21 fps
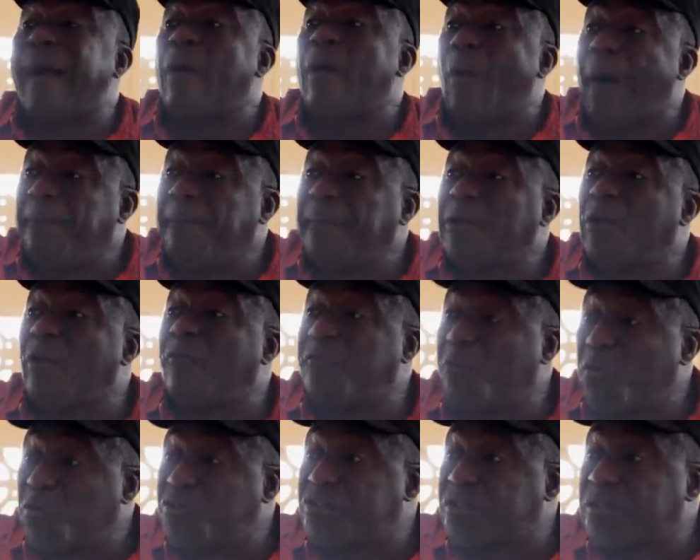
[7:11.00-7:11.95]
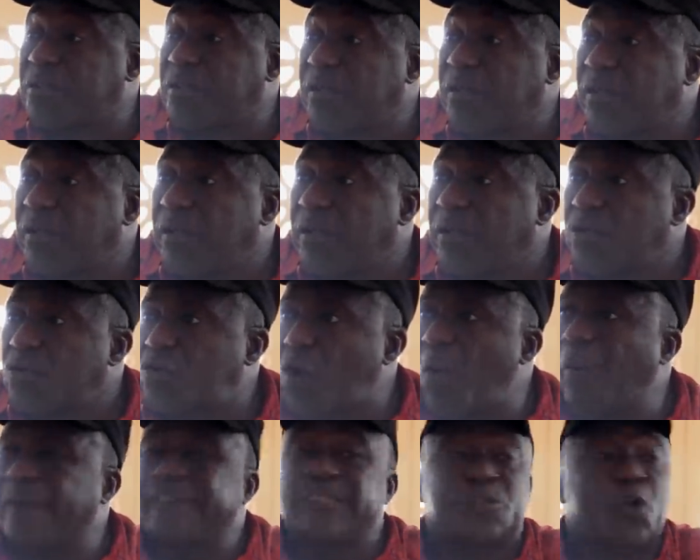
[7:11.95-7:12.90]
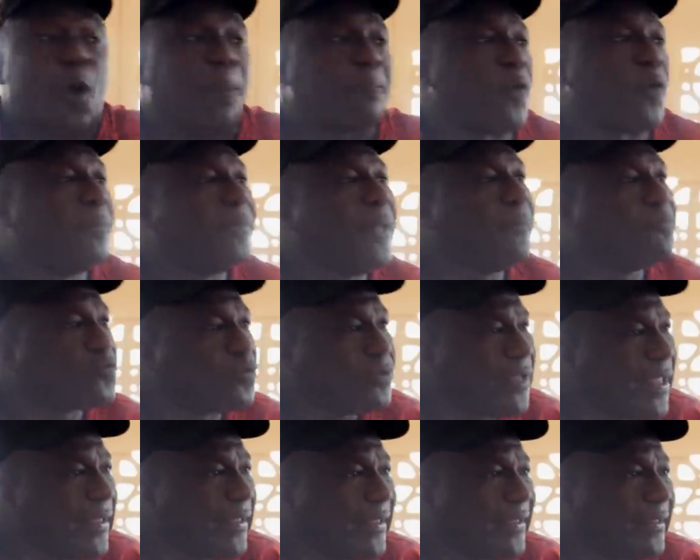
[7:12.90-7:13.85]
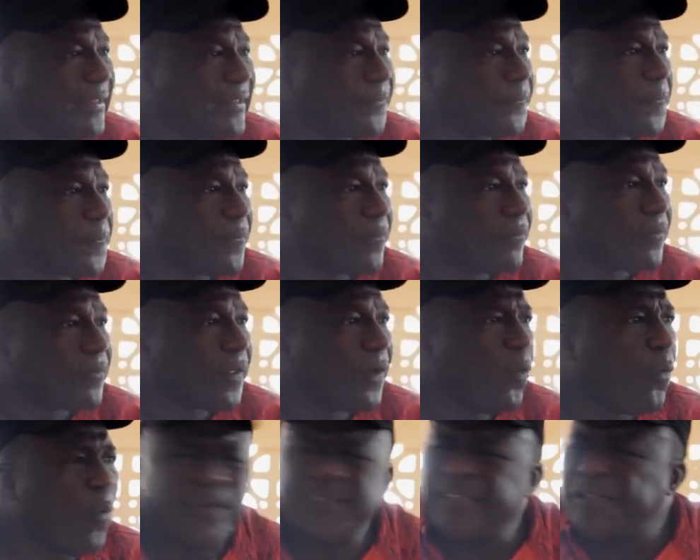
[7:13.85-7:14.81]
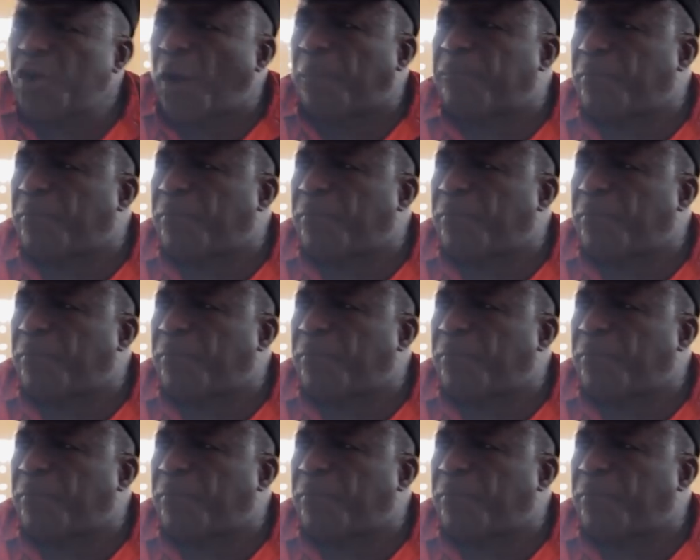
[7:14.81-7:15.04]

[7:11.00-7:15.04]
by 1 million votes. So what is your problem today? What is your